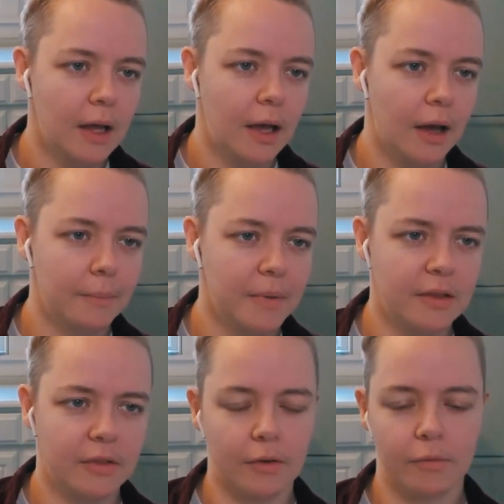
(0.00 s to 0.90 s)
Um,
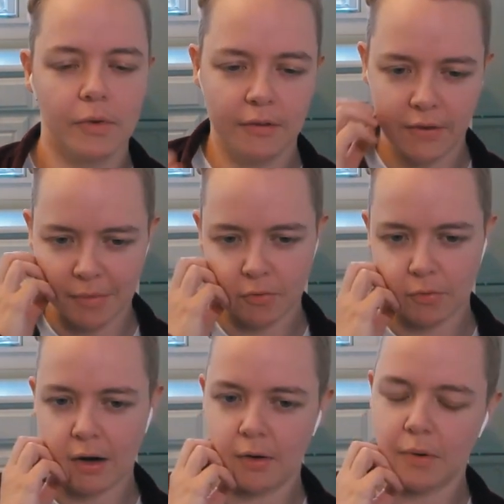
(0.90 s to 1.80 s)
he's a really famous record